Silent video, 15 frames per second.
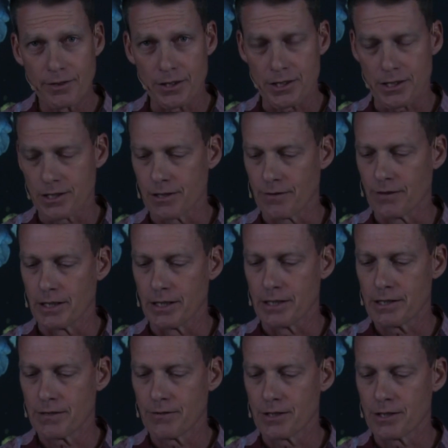verses of
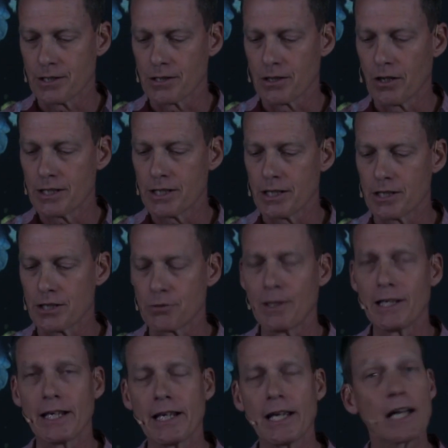this, verses 19 and
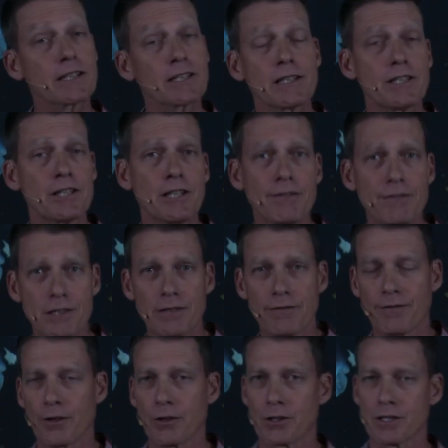20, he actually shifts the
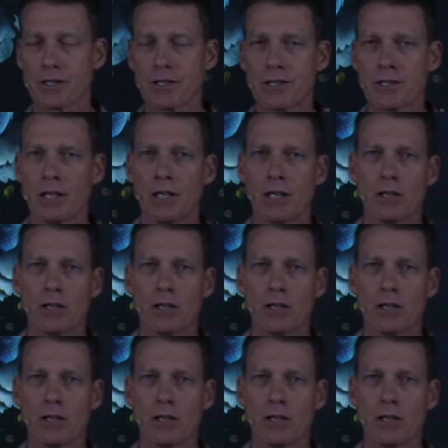focus,